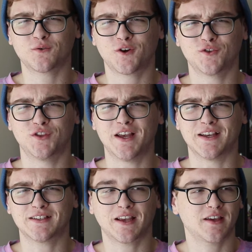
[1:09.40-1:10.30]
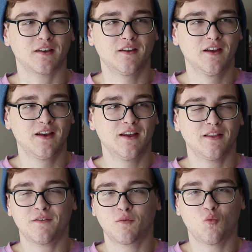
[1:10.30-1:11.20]
heard this. Like
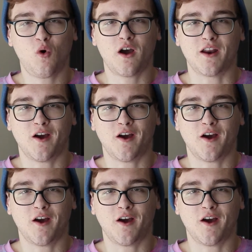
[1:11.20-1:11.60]
from what?